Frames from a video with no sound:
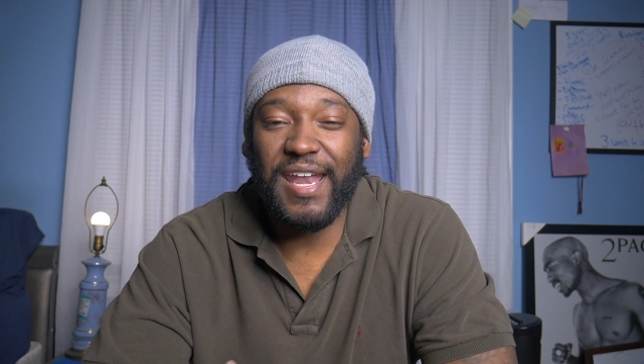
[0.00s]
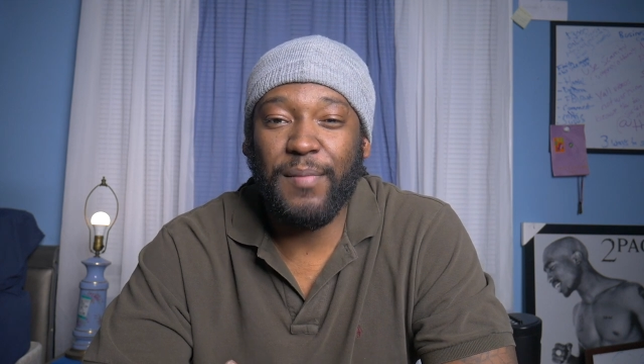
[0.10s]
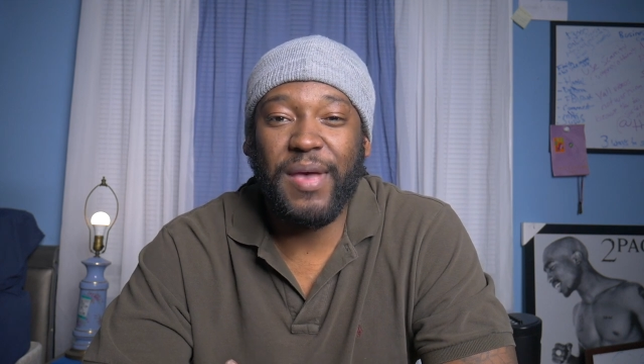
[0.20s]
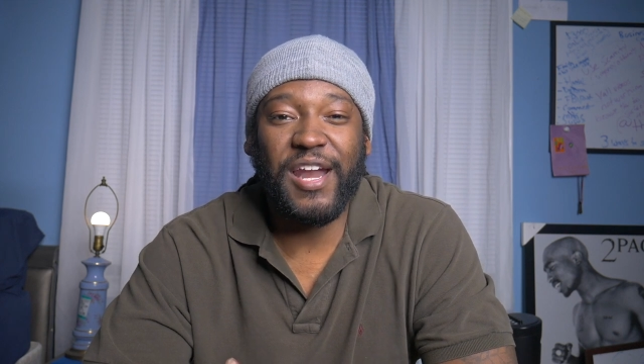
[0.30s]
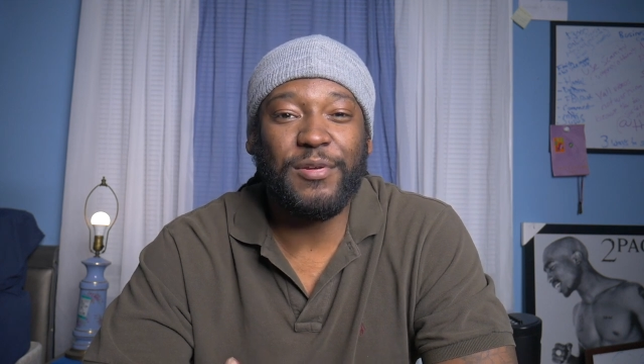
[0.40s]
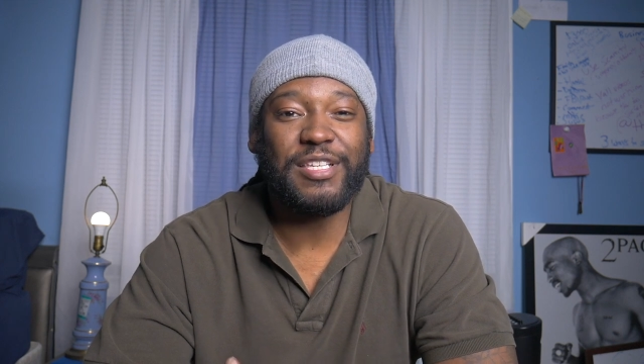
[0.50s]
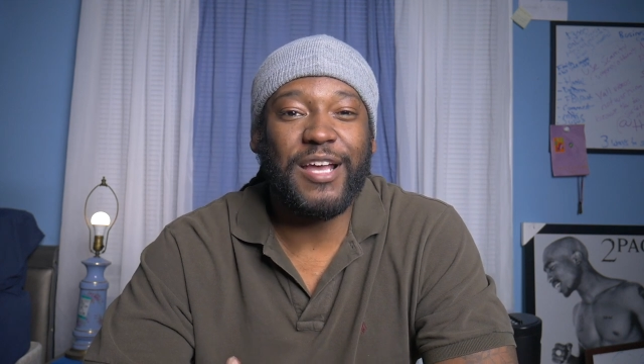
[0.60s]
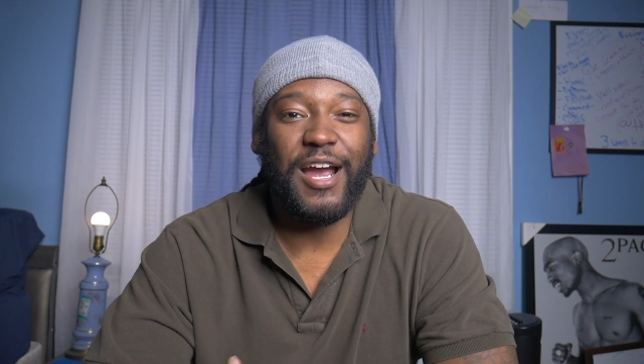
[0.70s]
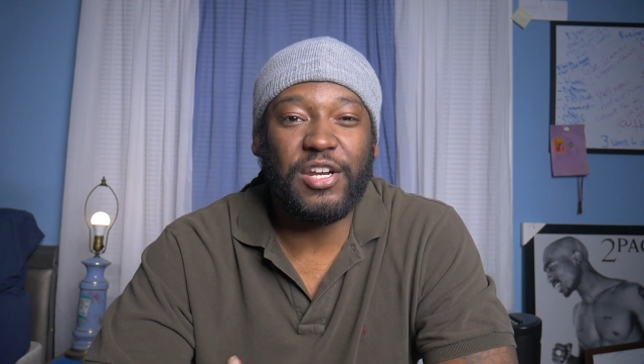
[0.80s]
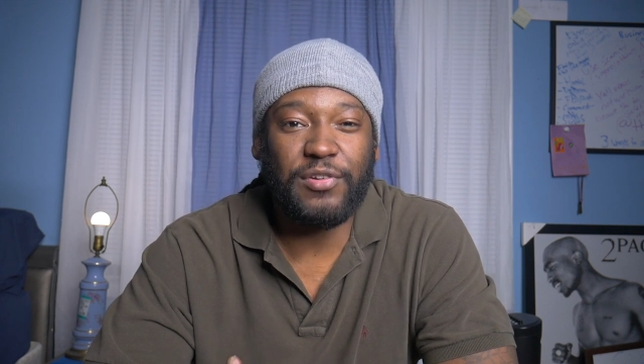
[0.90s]
that battery
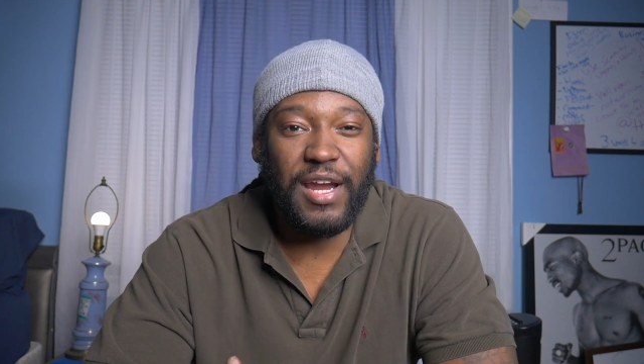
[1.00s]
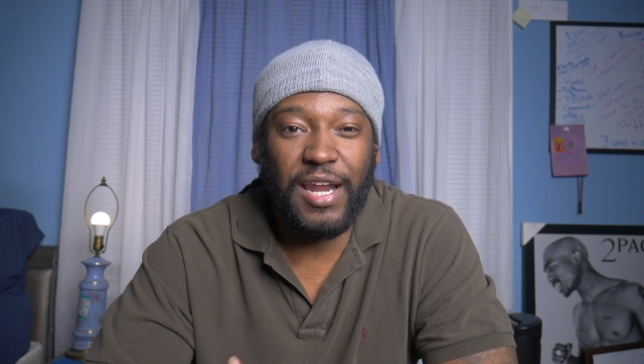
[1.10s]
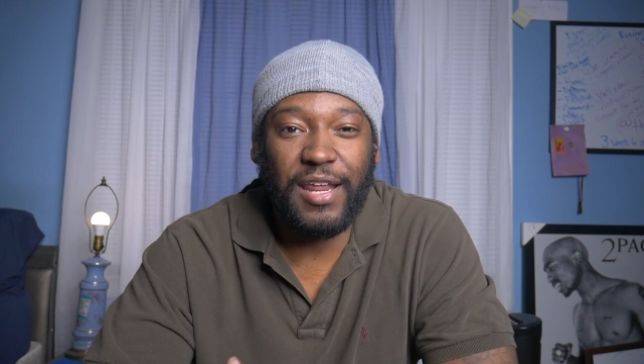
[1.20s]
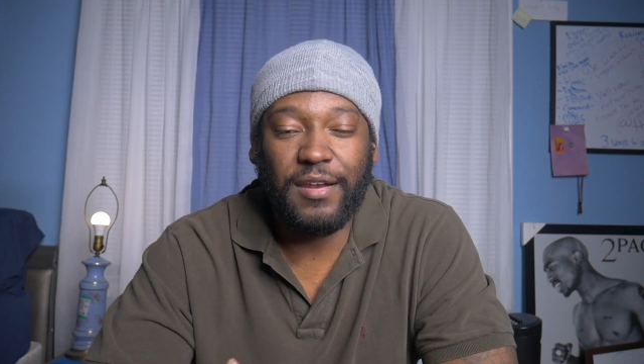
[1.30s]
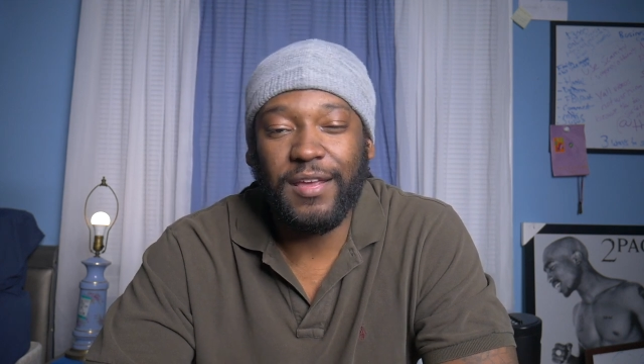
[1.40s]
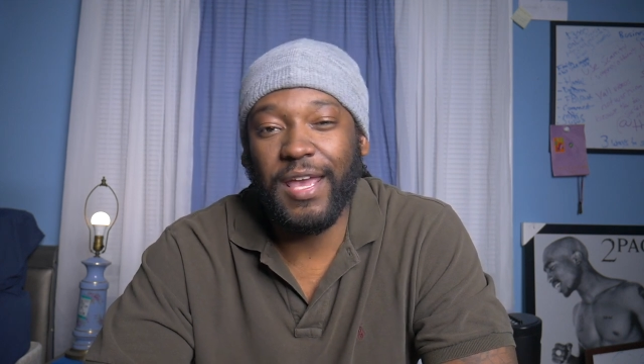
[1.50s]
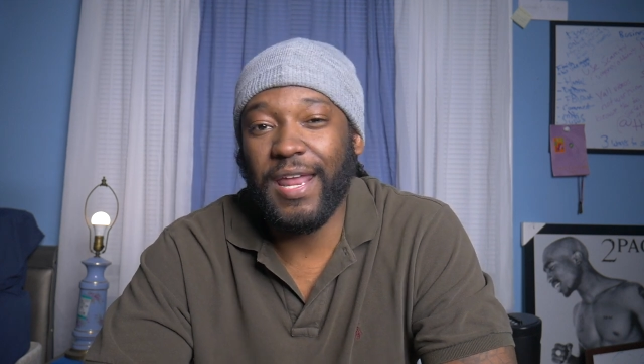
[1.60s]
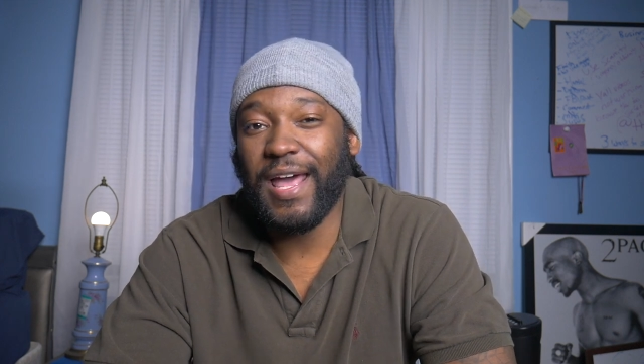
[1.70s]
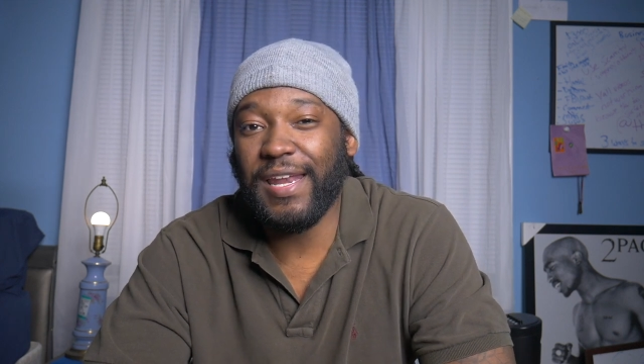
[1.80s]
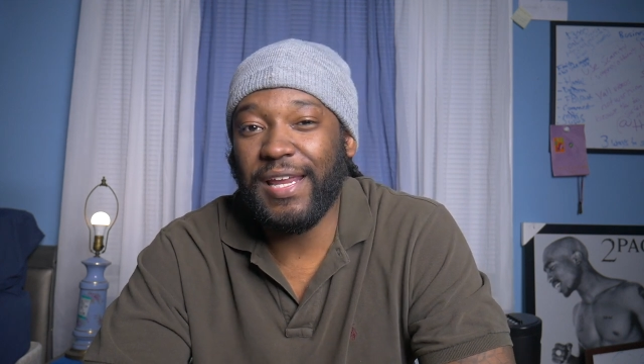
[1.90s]
start draining
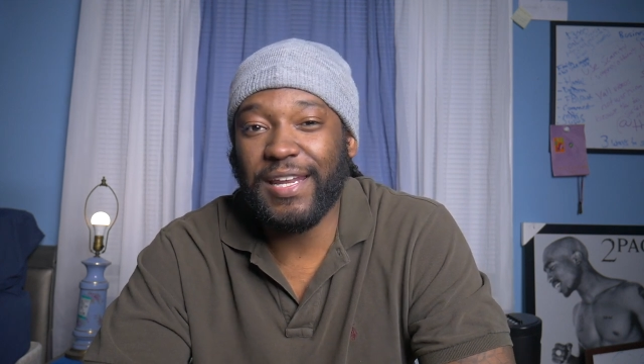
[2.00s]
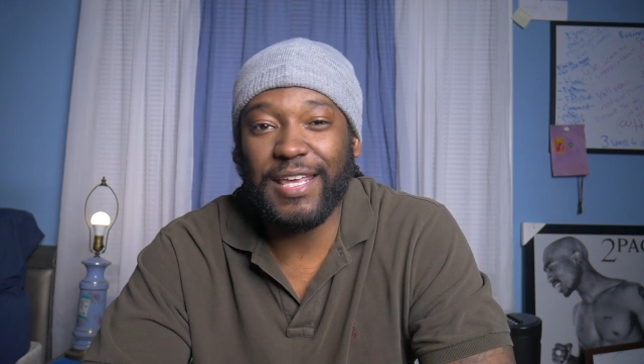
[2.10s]
and I need to